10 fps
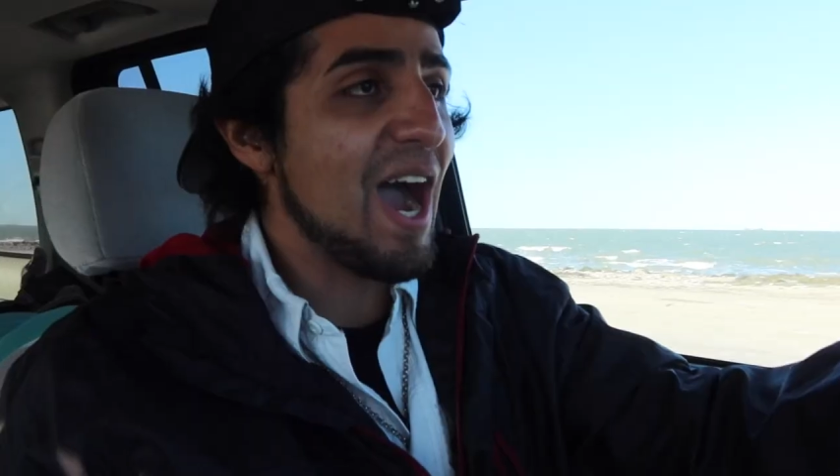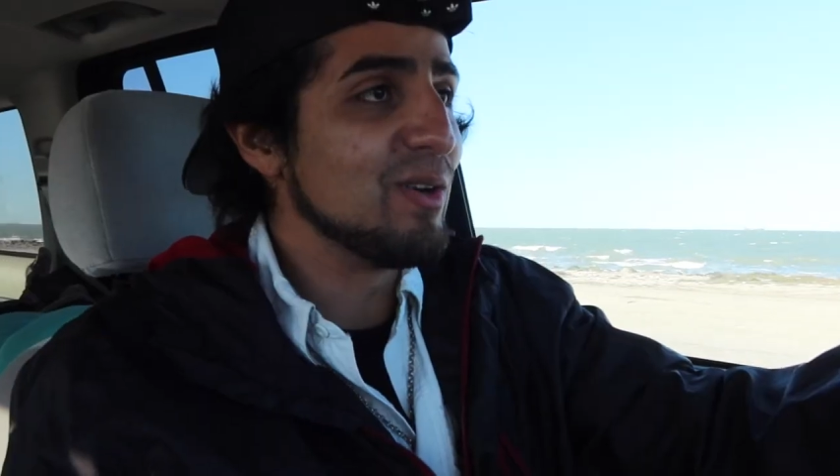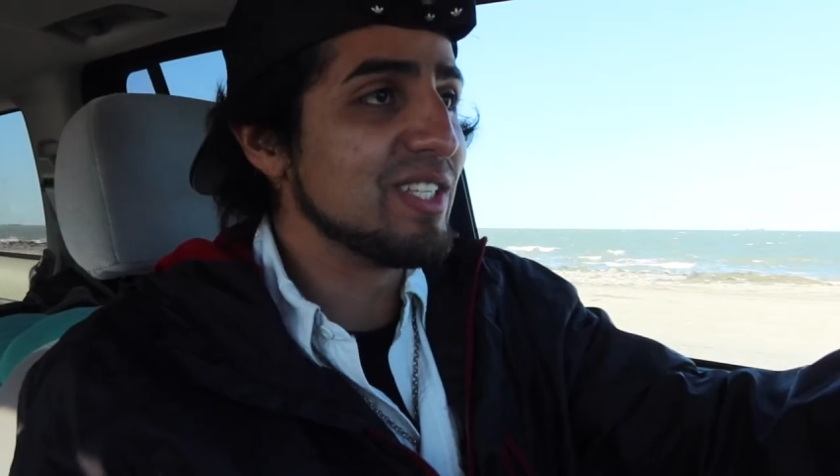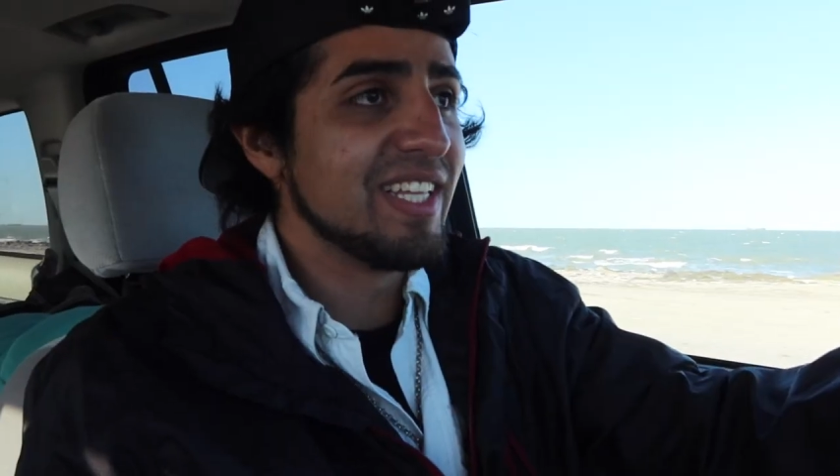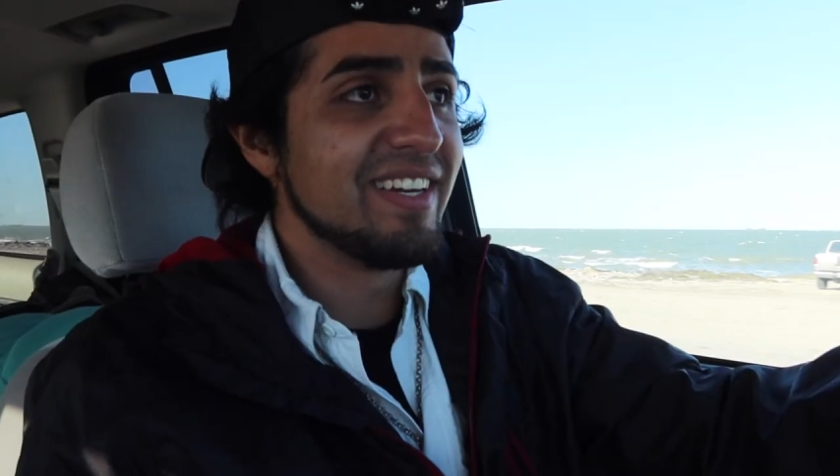
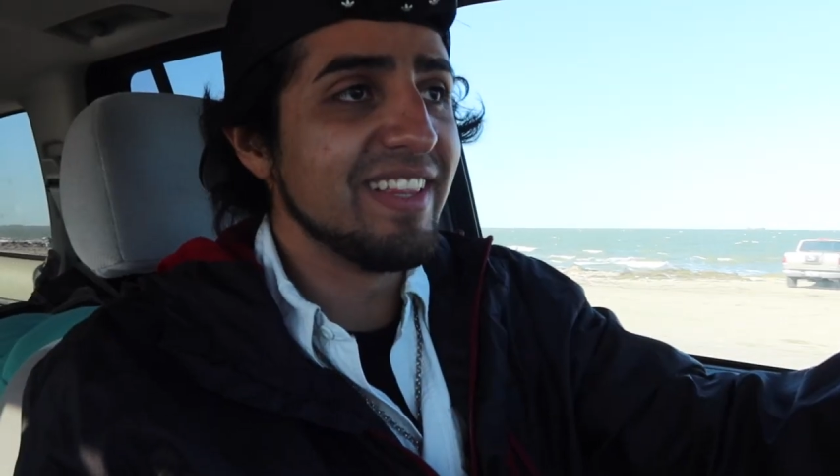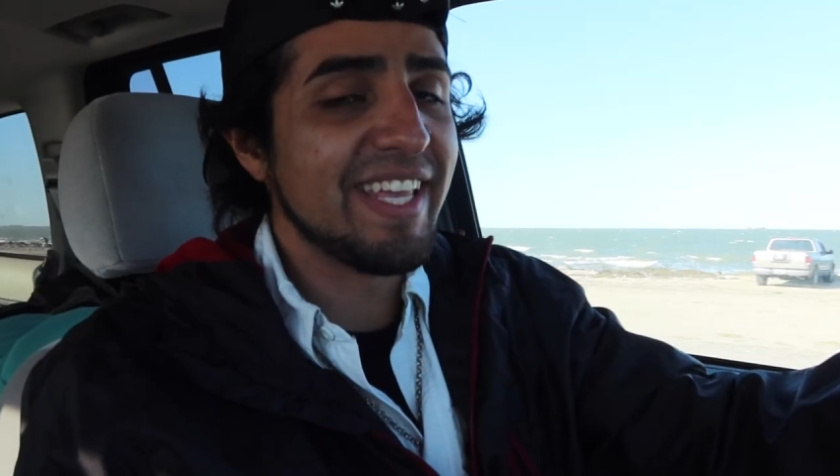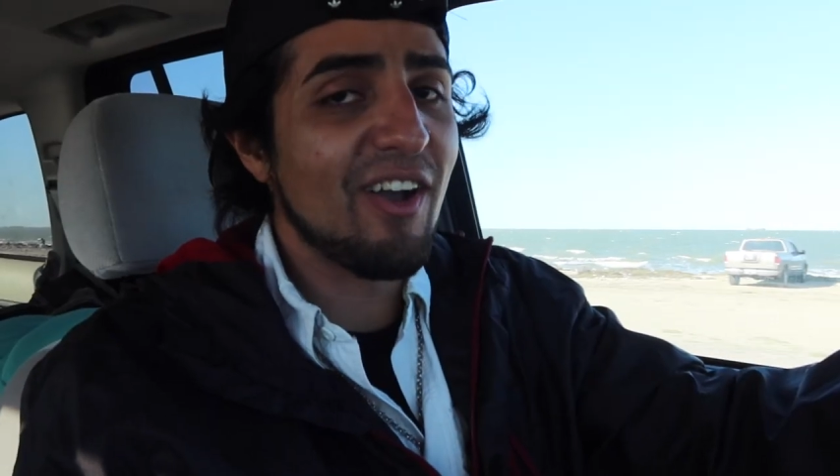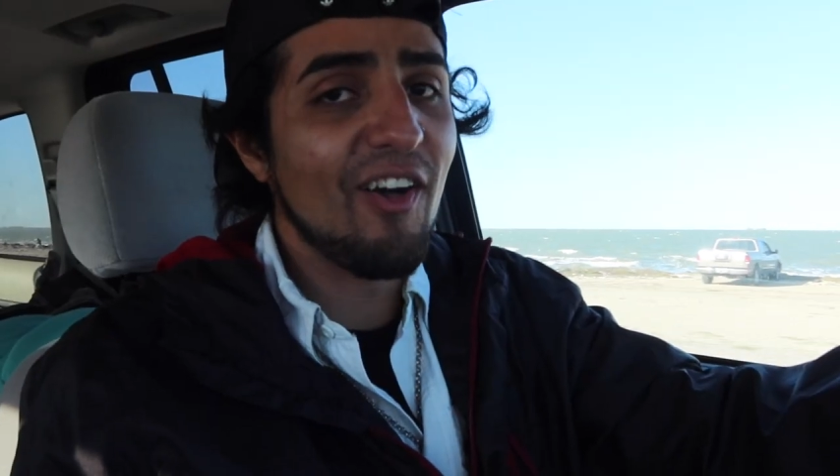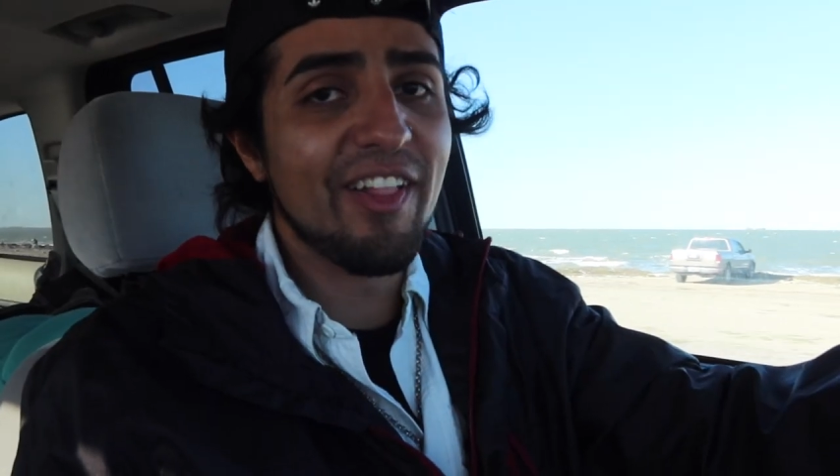was literally
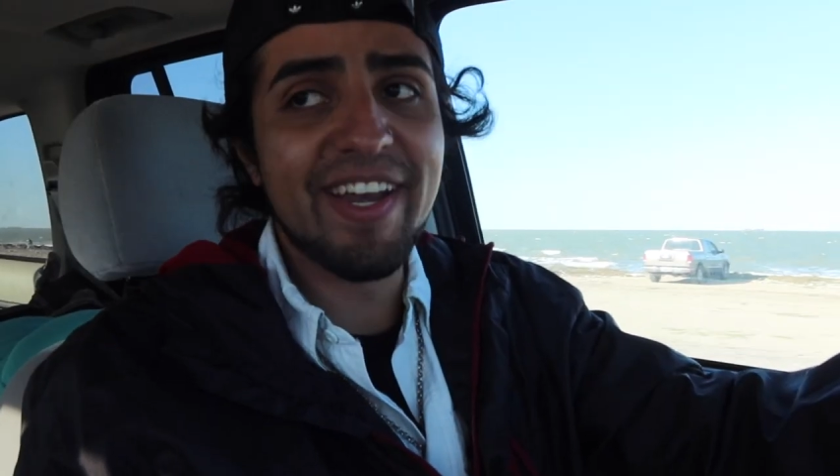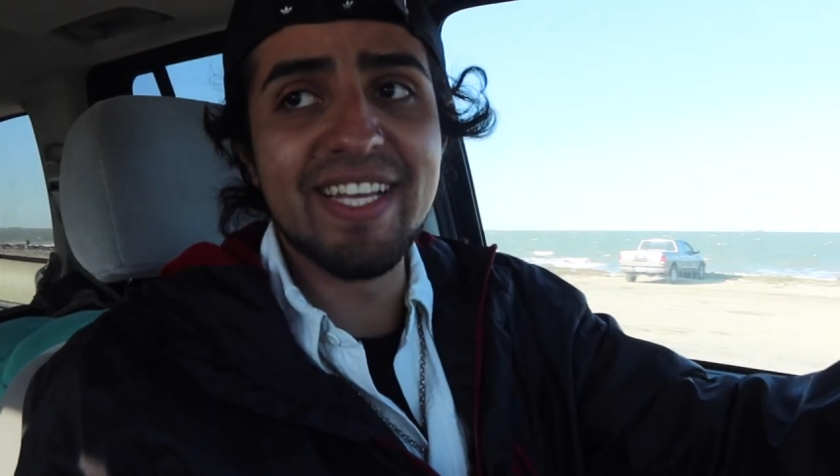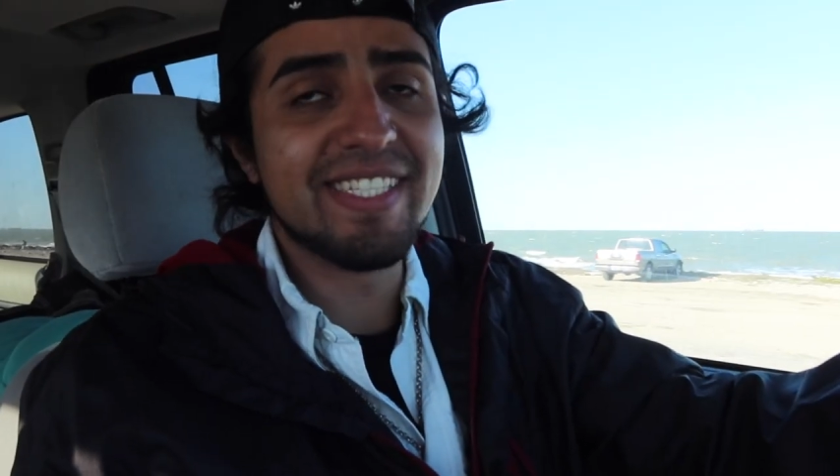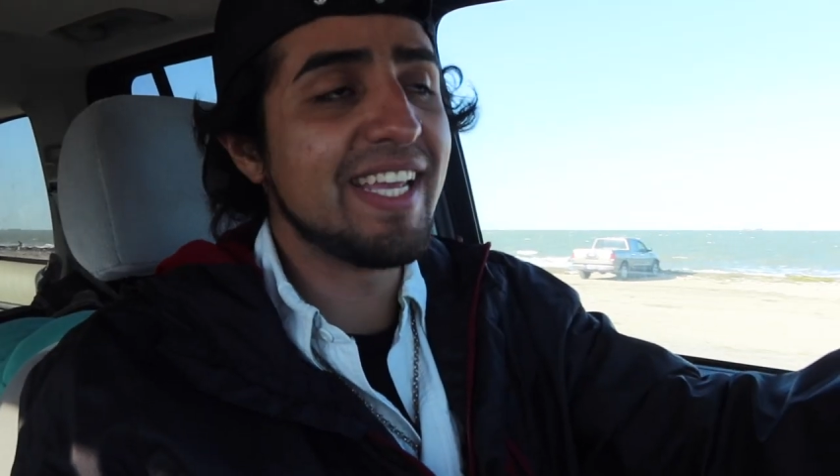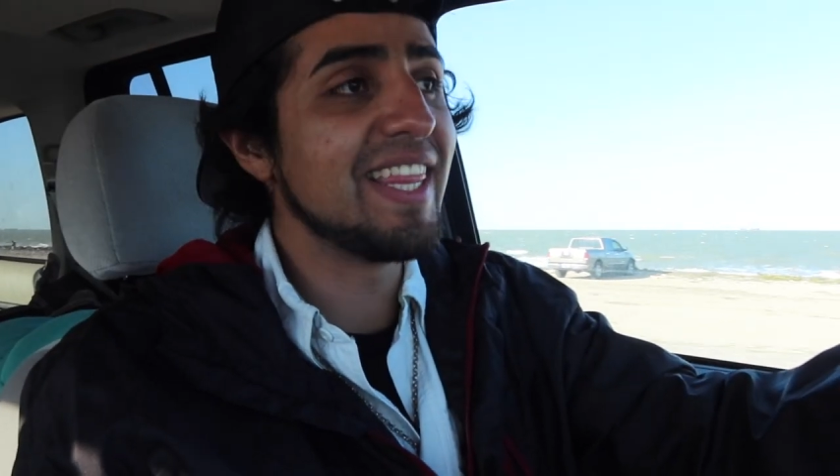calling
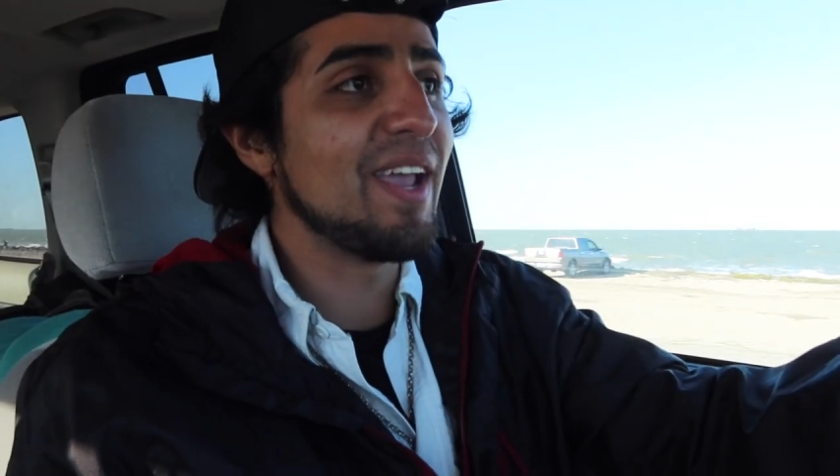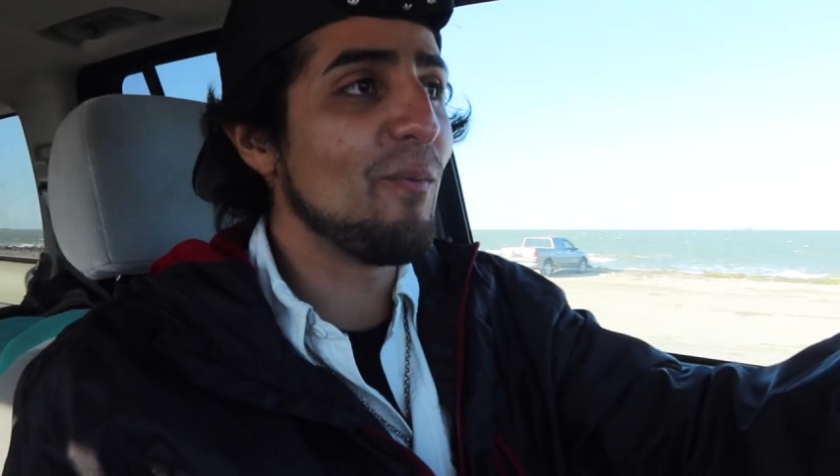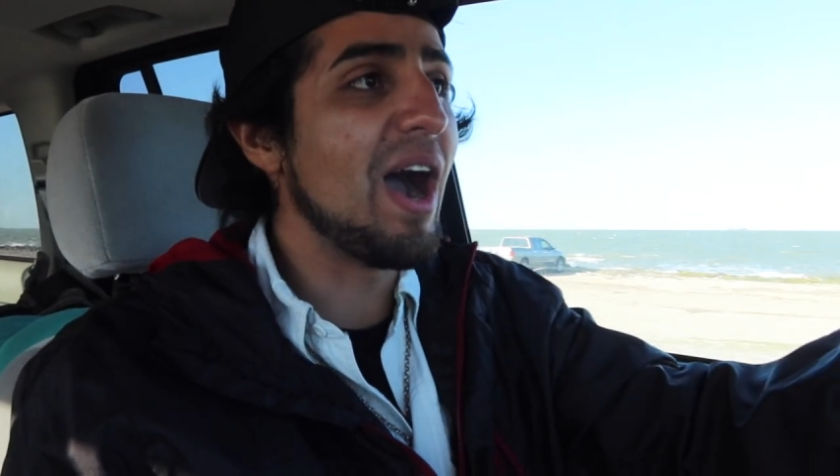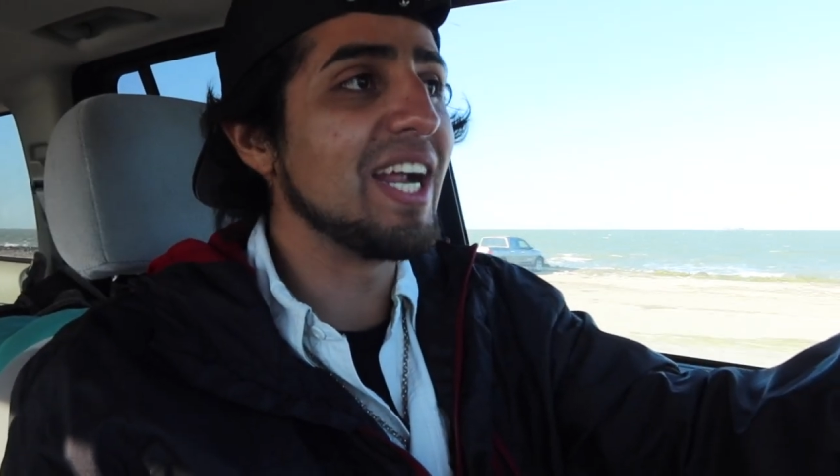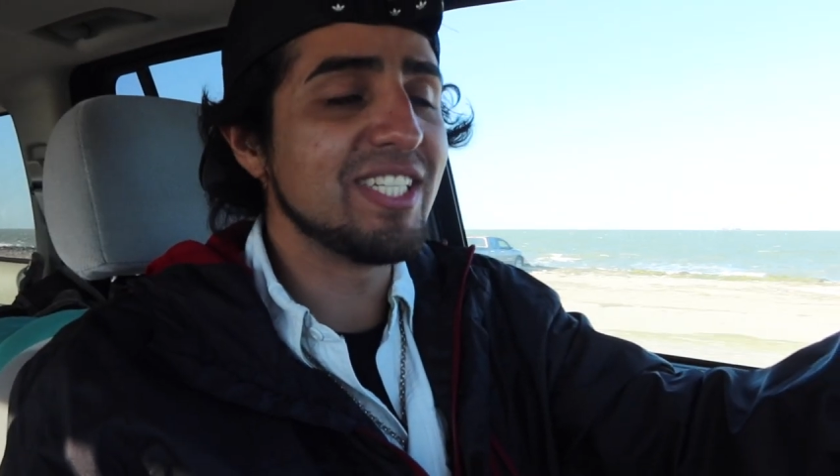it saying like,
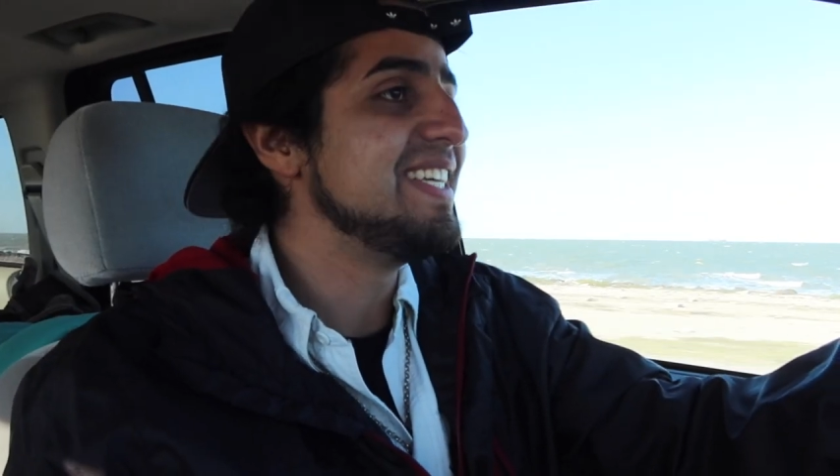watch,